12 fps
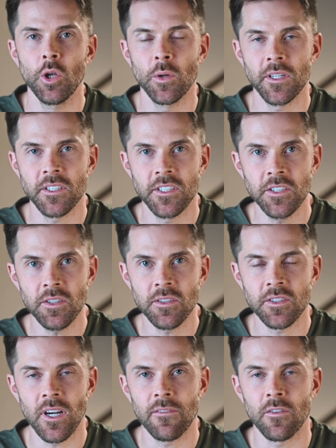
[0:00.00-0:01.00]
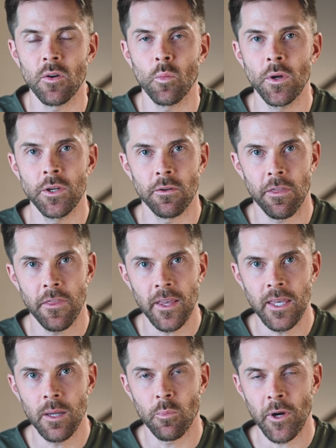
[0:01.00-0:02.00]
Your decisions suffer when your
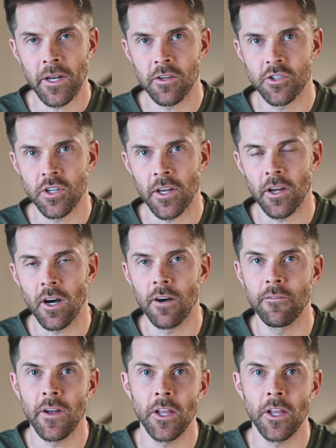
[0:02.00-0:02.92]
thinking brain is shut off